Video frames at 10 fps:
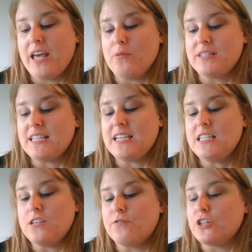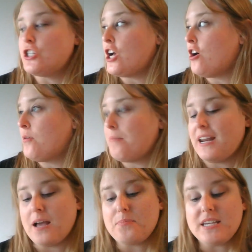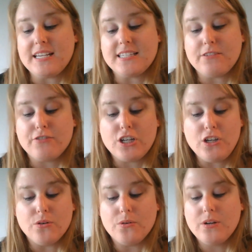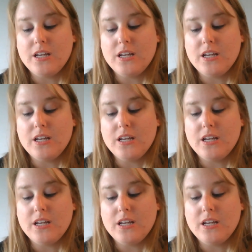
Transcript: and what's easy for Joe may not be easy for you."